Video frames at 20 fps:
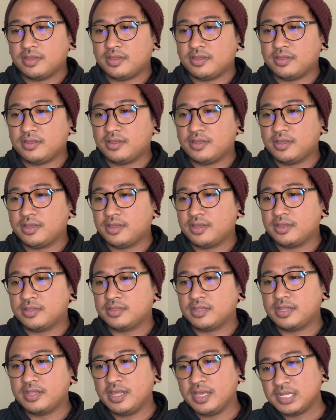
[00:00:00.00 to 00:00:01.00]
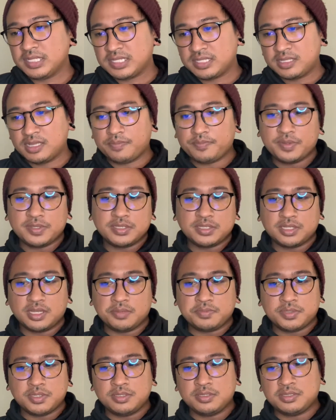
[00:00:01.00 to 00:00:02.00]
And the next step in
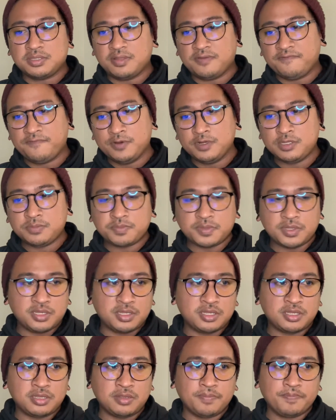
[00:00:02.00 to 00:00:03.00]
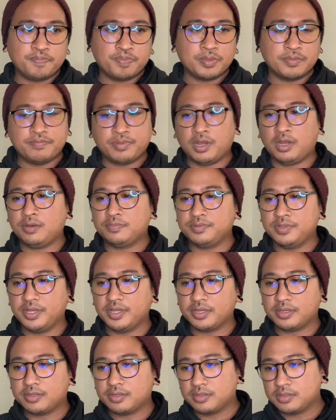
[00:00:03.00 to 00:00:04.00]
steps is the first P,
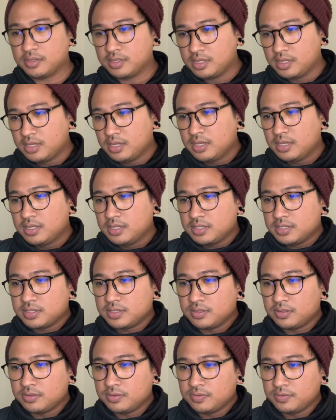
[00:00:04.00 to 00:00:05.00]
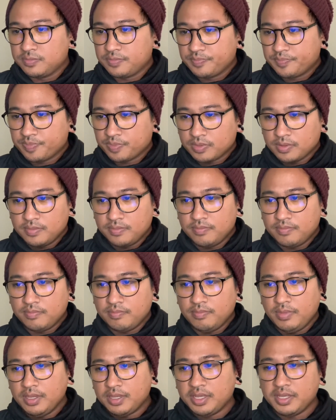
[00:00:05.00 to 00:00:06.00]
public. So
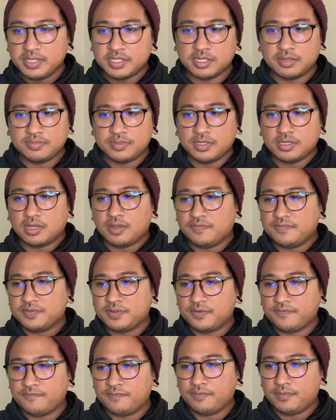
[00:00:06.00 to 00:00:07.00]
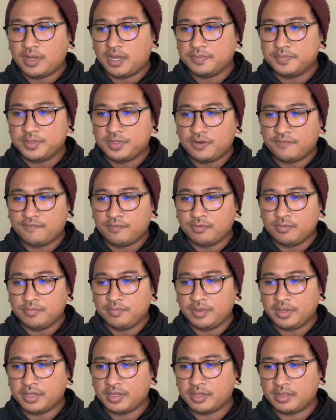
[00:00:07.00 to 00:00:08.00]
making something observable,
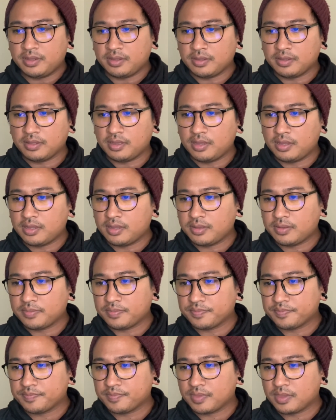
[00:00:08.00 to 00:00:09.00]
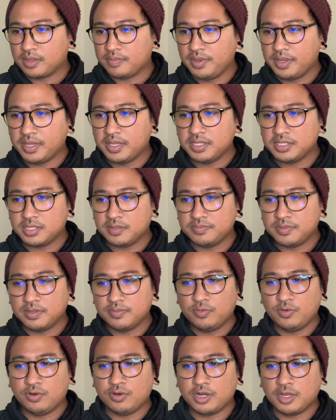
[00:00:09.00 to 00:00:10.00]
making something
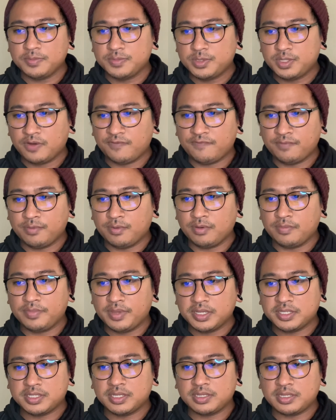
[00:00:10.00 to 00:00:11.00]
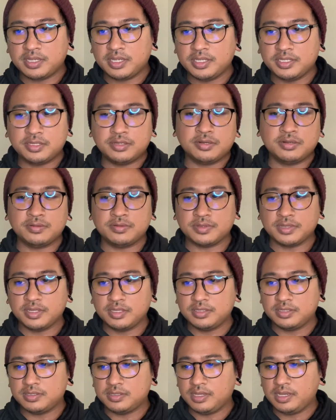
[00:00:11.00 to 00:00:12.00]
more observable makes it easier to
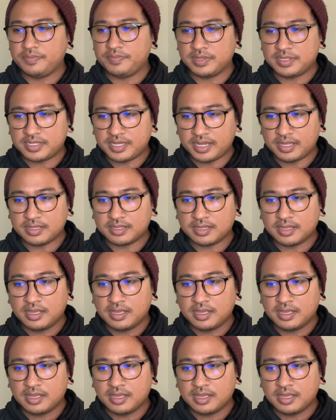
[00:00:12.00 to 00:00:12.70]
imitate.